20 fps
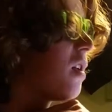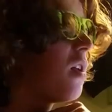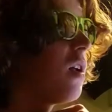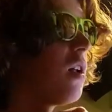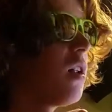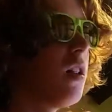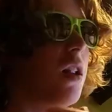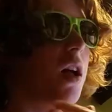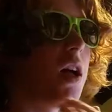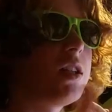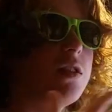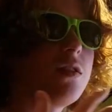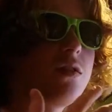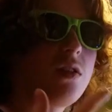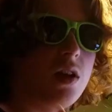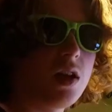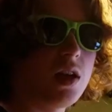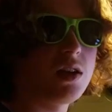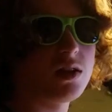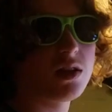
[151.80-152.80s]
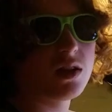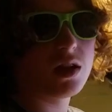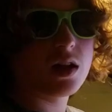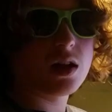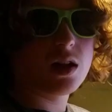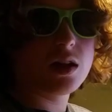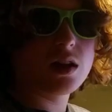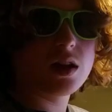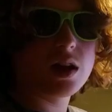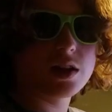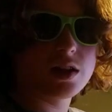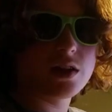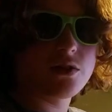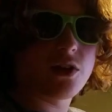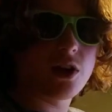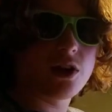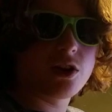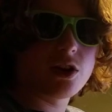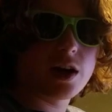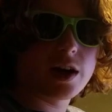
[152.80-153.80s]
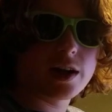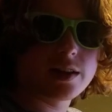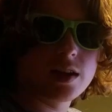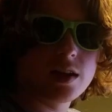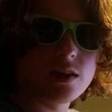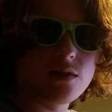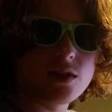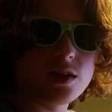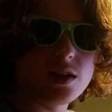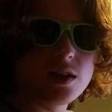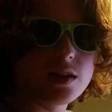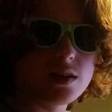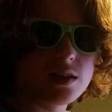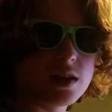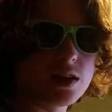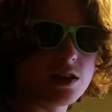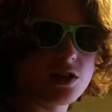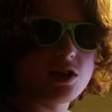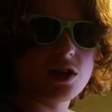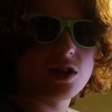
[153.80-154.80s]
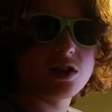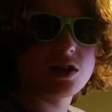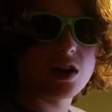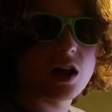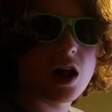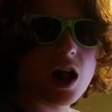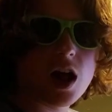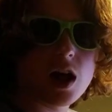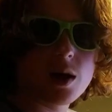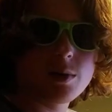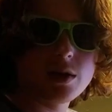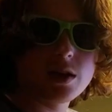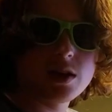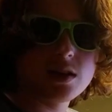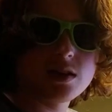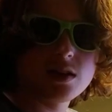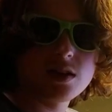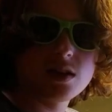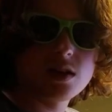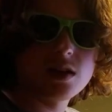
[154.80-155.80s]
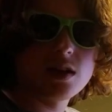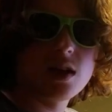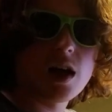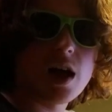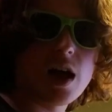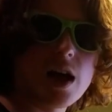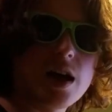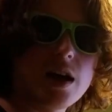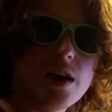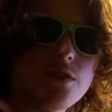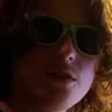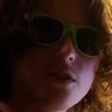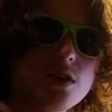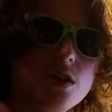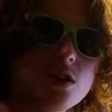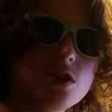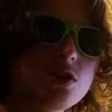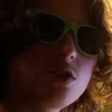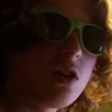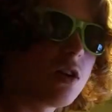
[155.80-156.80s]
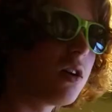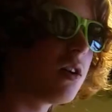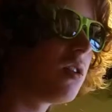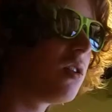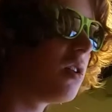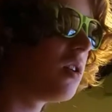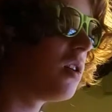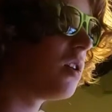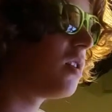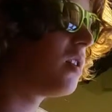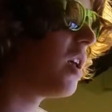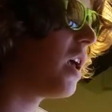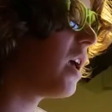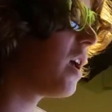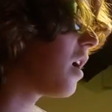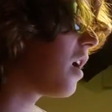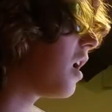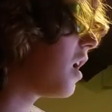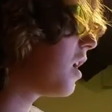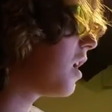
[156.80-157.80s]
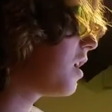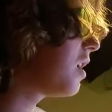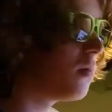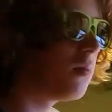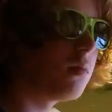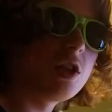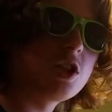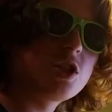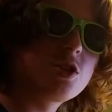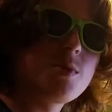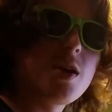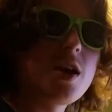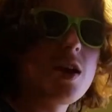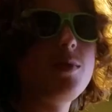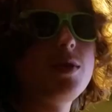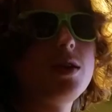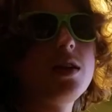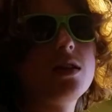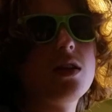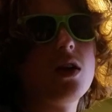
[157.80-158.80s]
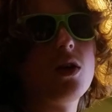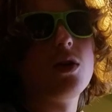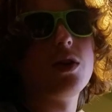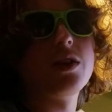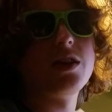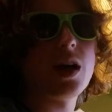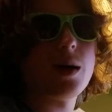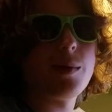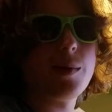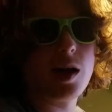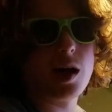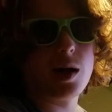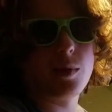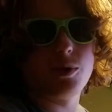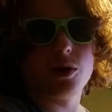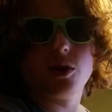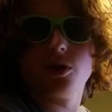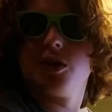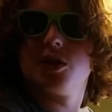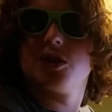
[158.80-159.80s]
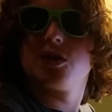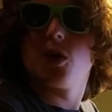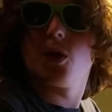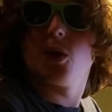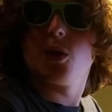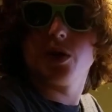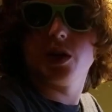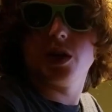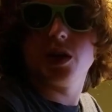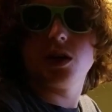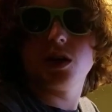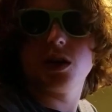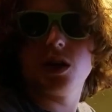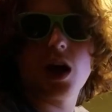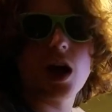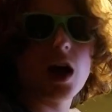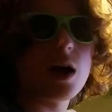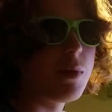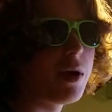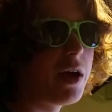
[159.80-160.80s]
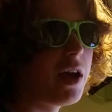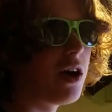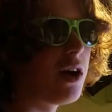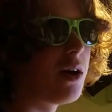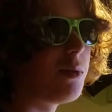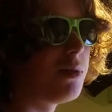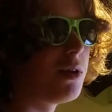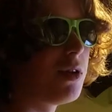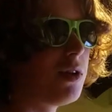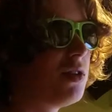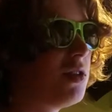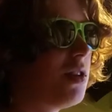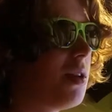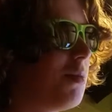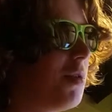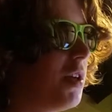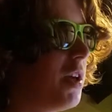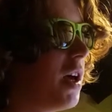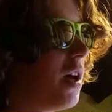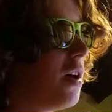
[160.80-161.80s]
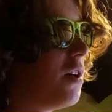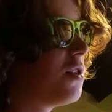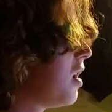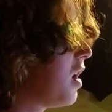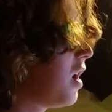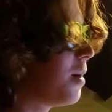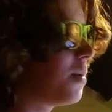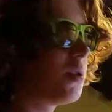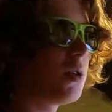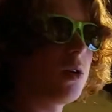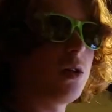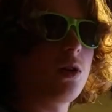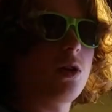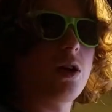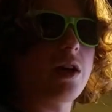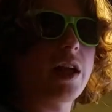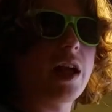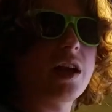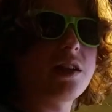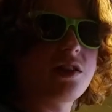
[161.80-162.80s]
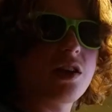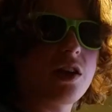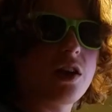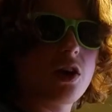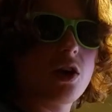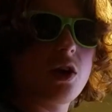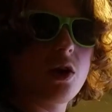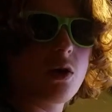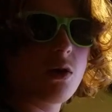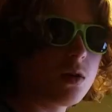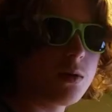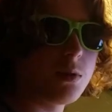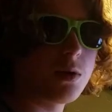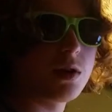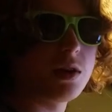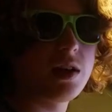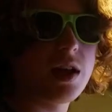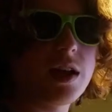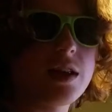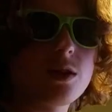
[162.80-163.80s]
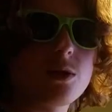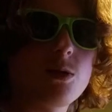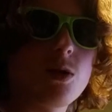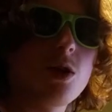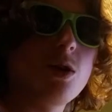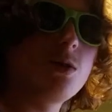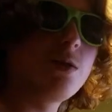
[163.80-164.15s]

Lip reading: lots of things, lots of other activities, interests, and hobbies I've started to take on. This may be the only time I upload this whole year. I may upload something else. I'm still learning as I go. I'm going to take the road